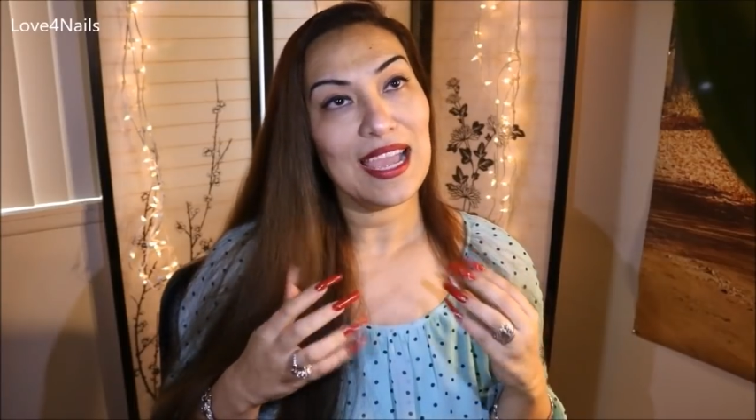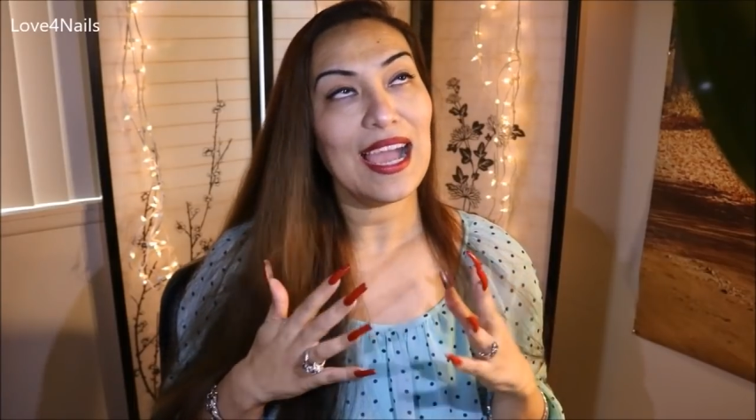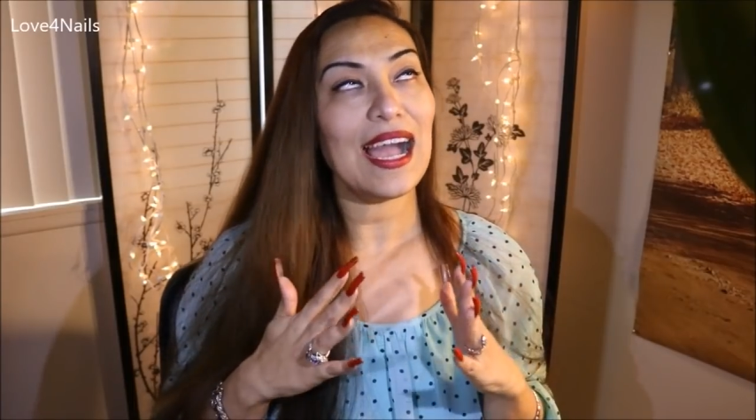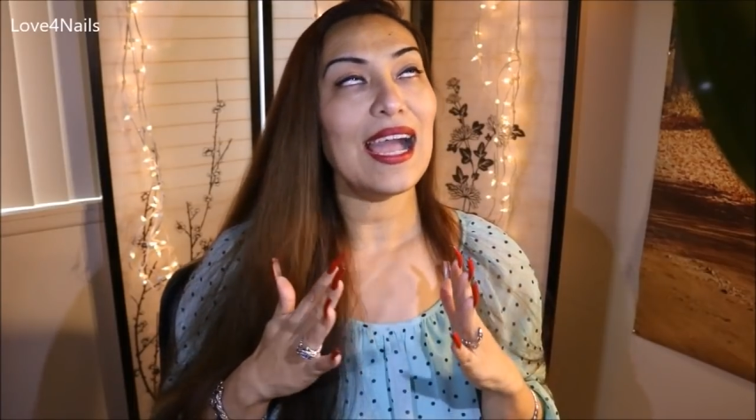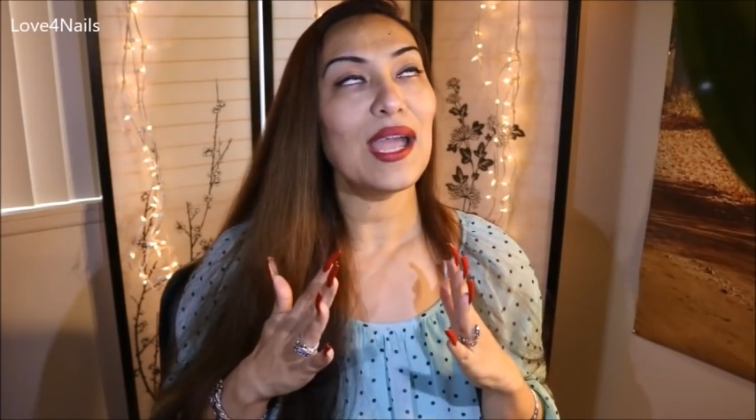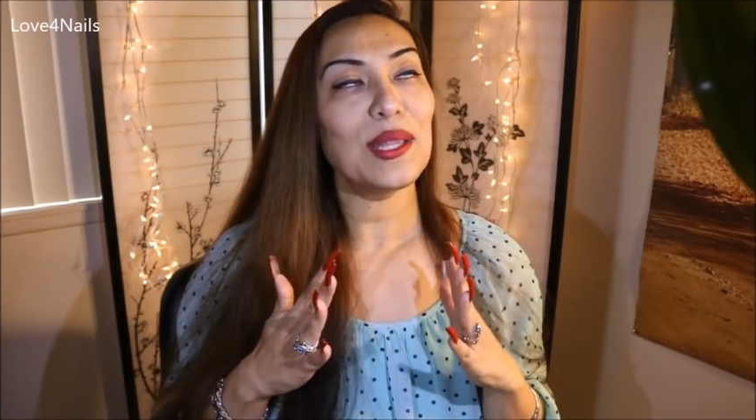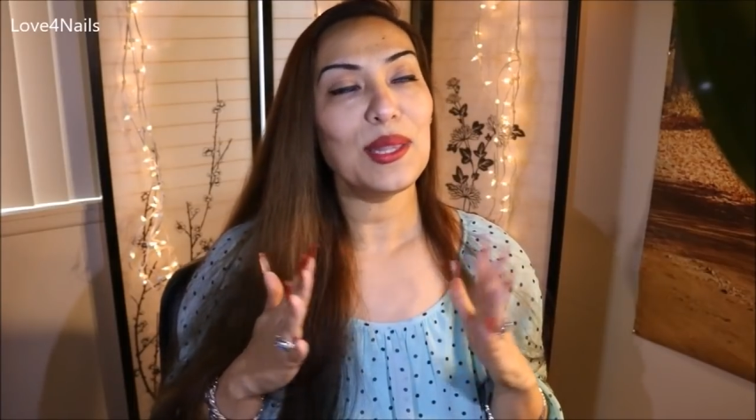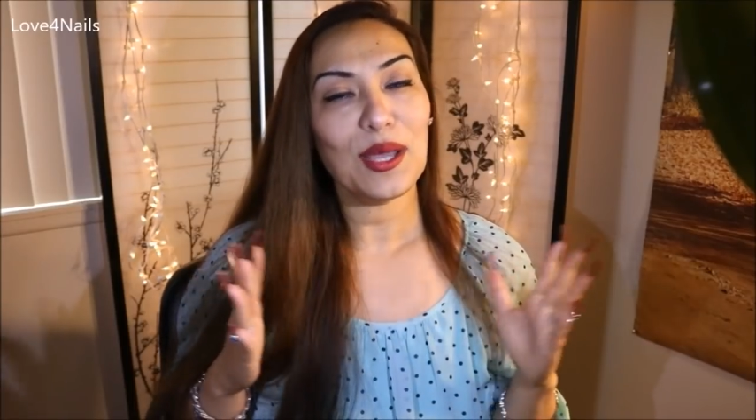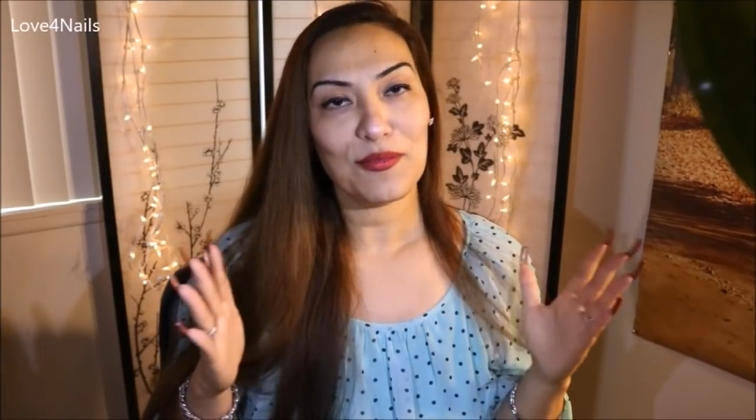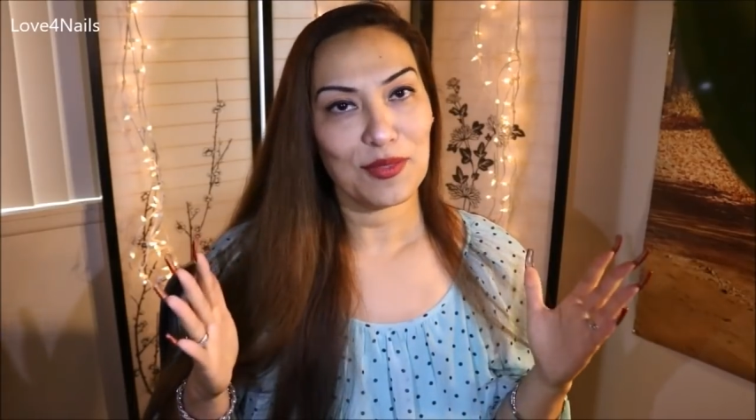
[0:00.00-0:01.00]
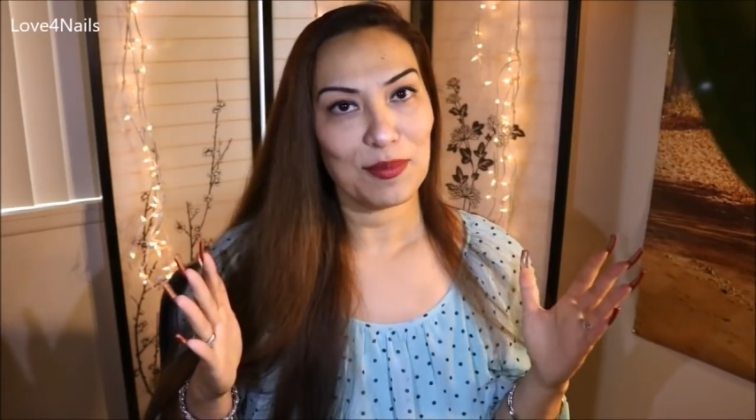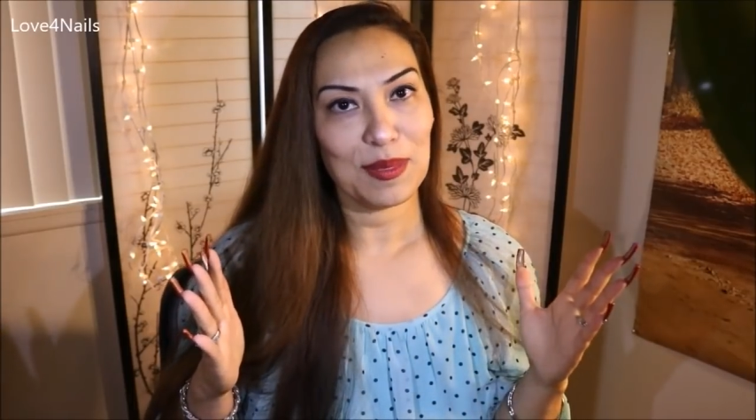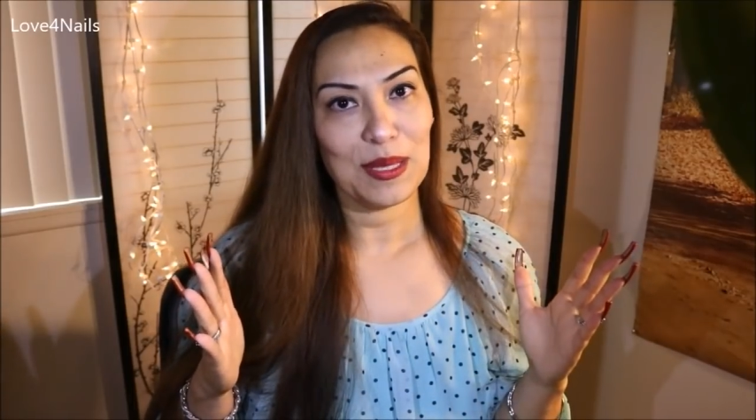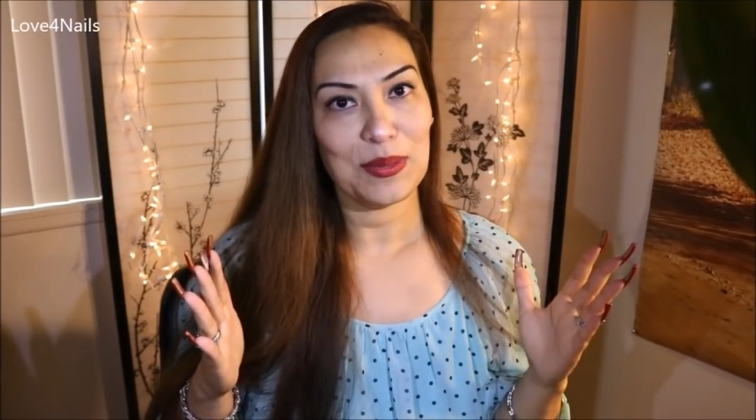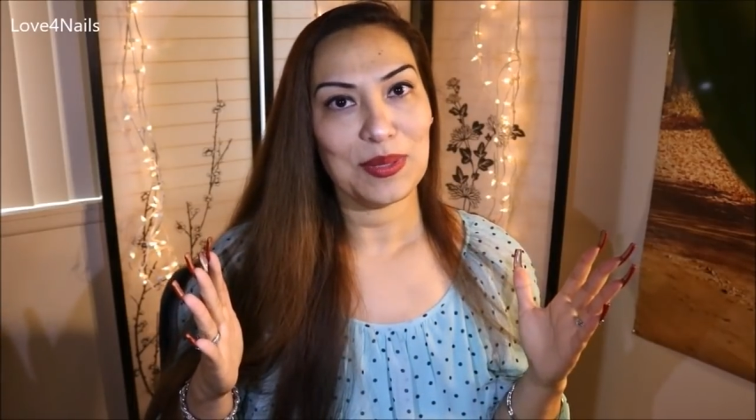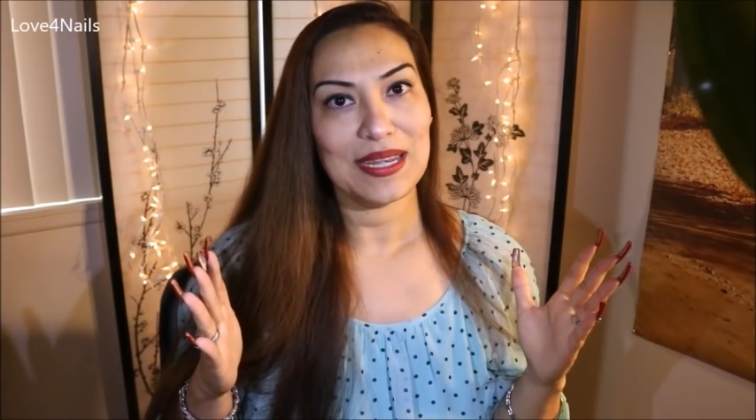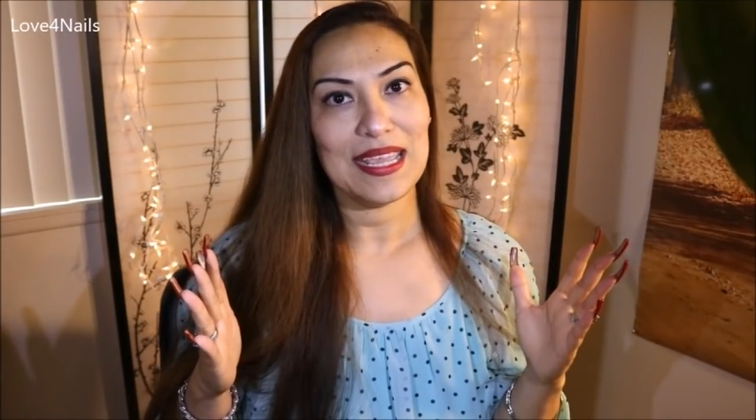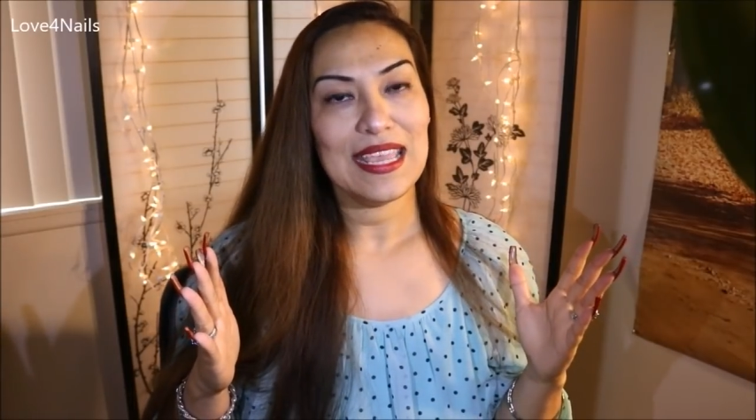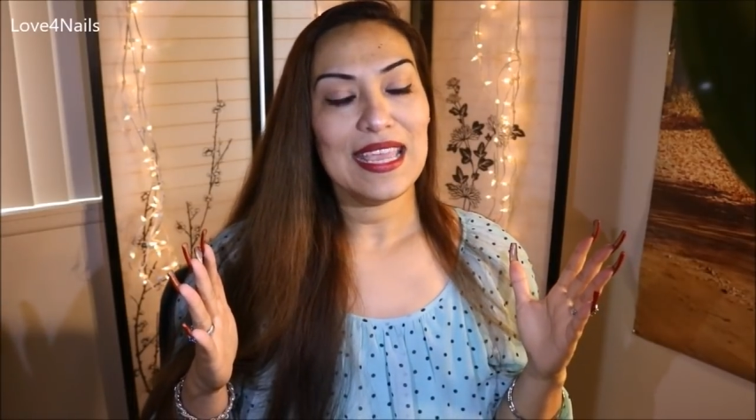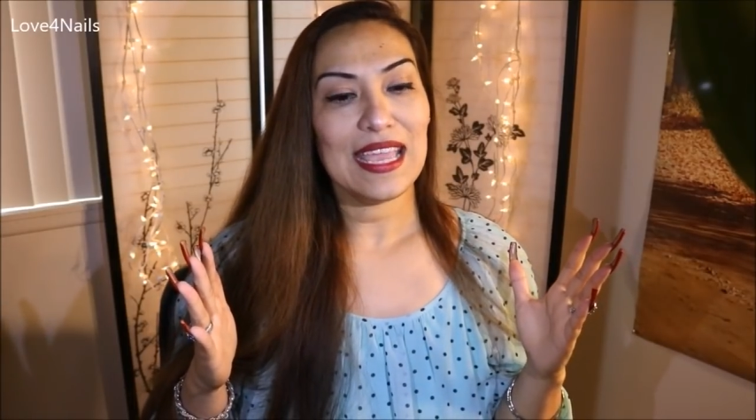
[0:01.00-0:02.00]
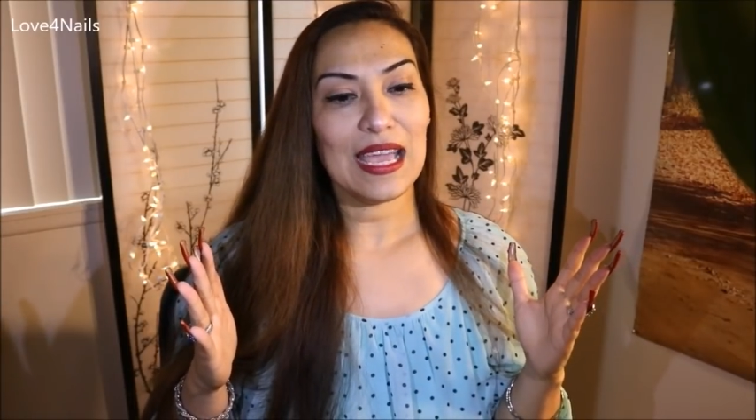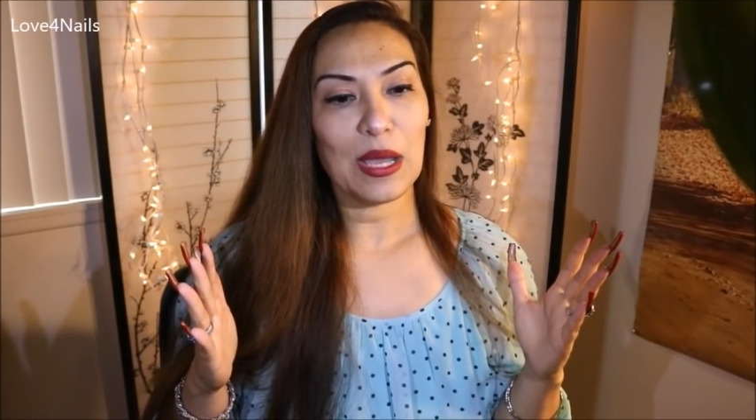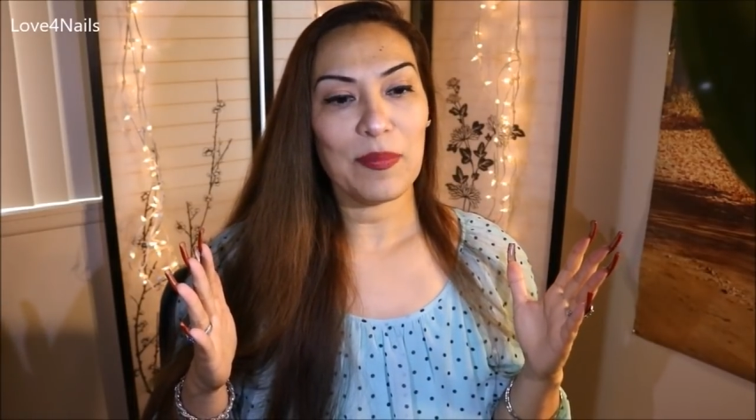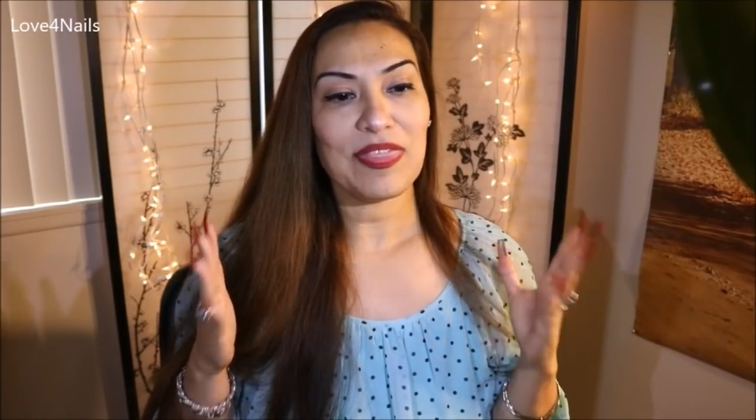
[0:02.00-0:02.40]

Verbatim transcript: I loved the pink one. Um,